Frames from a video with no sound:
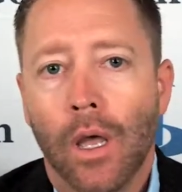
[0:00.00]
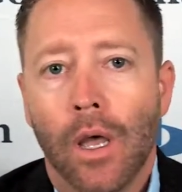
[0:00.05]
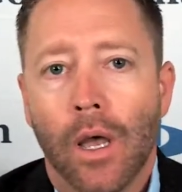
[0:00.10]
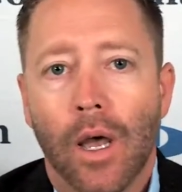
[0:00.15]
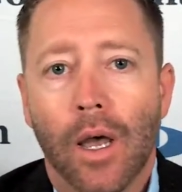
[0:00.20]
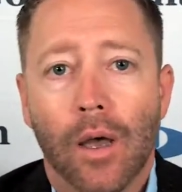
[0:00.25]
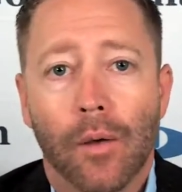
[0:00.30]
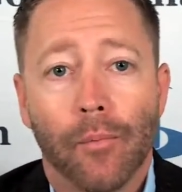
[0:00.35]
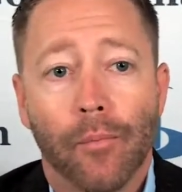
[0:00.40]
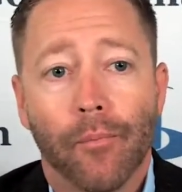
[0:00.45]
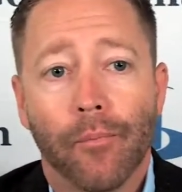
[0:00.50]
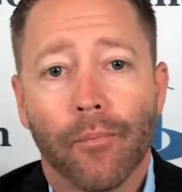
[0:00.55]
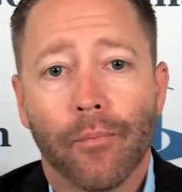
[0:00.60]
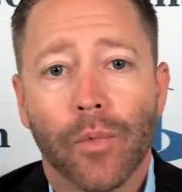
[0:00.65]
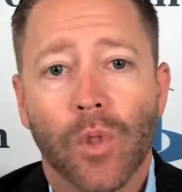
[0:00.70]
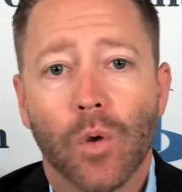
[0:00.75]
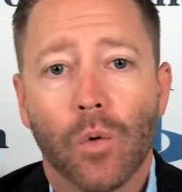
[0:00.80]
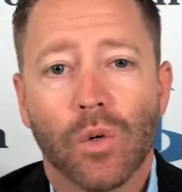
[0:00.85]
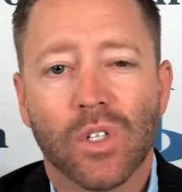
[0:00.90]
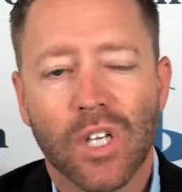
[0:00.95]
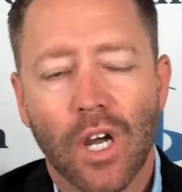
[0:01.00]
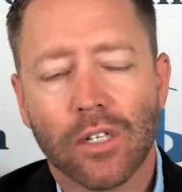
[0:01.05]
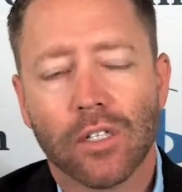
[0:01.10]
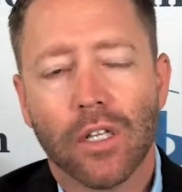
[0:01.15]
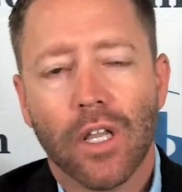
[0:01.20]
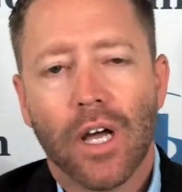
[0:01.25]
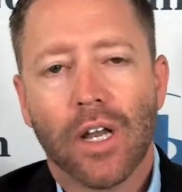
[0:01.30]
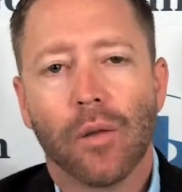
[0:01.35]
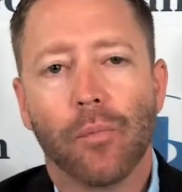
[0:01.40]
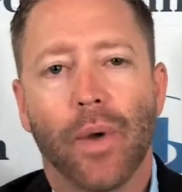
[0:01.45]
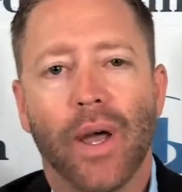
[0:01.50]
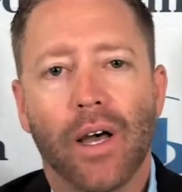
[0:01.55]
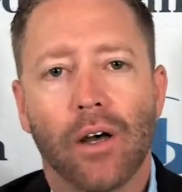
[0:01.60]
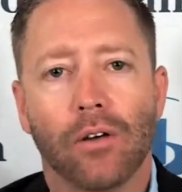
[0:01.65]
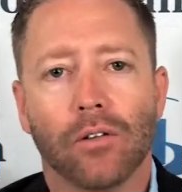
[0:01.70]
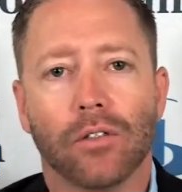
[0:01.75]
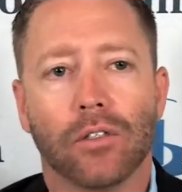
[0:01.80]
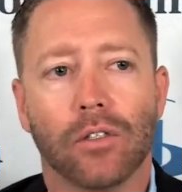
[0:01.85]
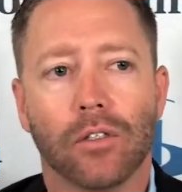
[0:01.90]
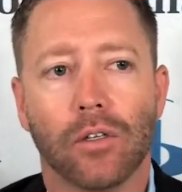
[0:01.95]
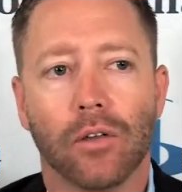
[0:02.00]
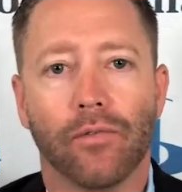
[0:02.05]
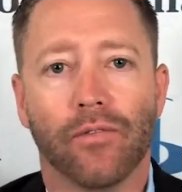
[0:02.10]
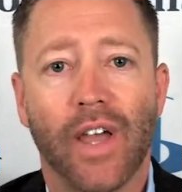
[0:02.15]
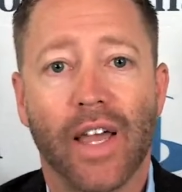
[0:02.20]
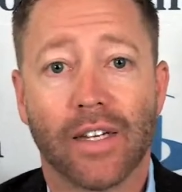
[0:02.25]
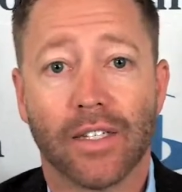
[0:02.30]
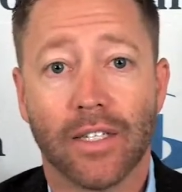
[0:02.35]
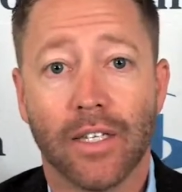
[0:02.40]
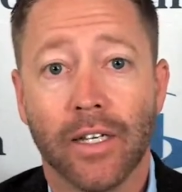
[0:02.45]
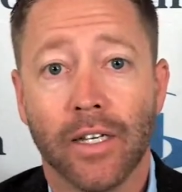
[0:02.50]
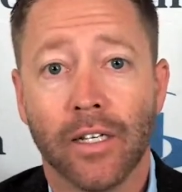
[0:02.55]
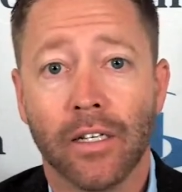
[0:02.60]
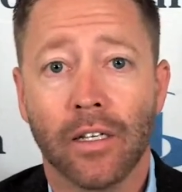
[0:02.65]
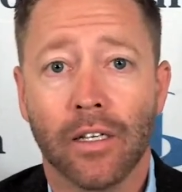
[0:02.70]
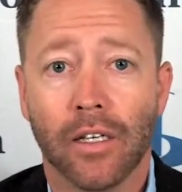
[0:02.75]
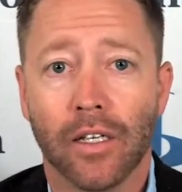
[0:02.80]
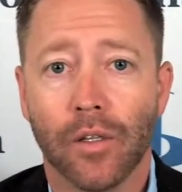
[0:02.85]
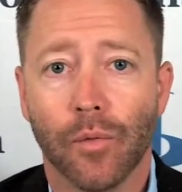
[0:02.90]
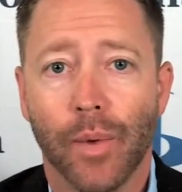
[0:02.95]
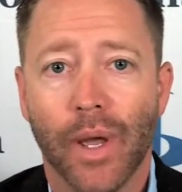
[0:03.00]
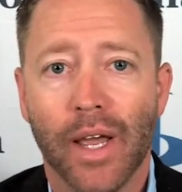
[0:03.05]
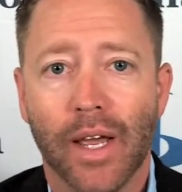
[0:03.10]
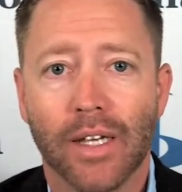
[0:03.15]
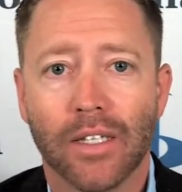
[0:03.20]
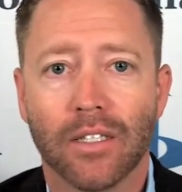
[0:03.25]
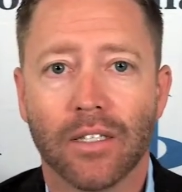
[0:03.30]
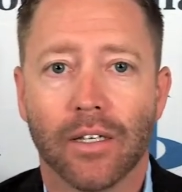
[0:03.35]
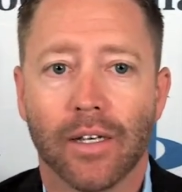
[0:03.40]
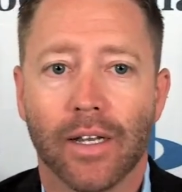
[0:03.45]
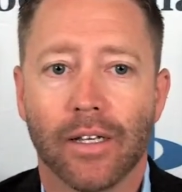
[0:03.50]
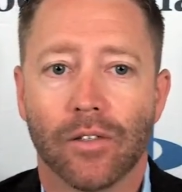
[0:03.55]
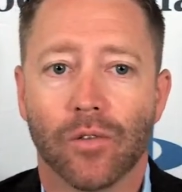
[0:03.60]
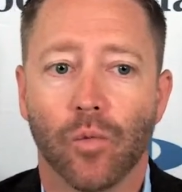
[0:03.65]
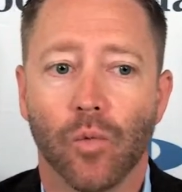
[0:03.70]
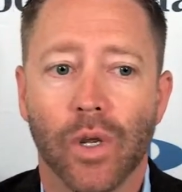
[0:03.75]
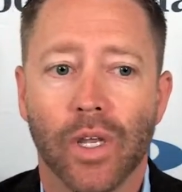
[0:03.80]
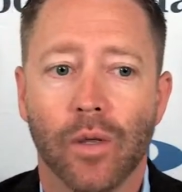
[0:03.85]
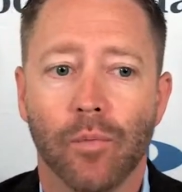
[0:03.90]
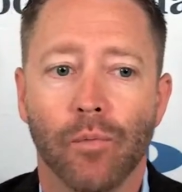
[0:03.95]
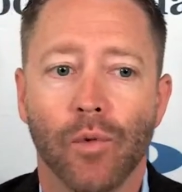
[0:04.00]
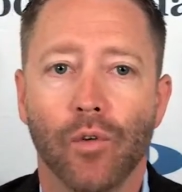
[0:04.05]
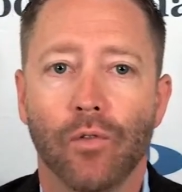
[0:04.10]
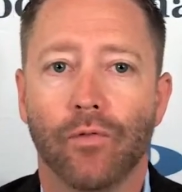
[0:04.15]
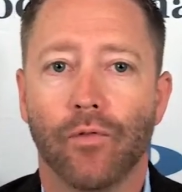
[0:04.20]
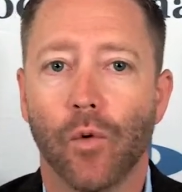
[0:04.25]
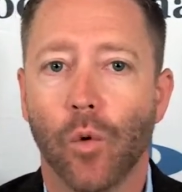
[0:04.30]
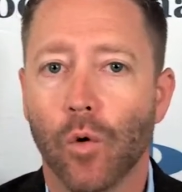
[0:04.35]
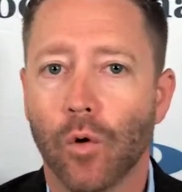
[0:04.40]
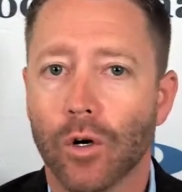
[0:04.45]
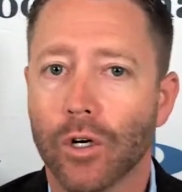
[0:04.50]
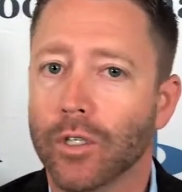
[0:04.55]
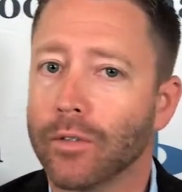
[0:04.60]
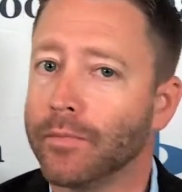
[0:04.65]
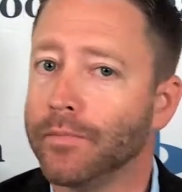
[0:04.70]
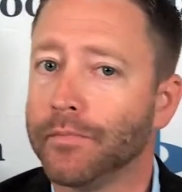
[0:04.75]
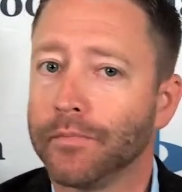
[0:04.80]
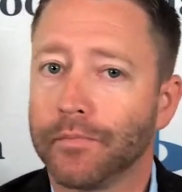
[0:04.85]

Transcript: We talked a lot about vaccine in the past, and as we move forward,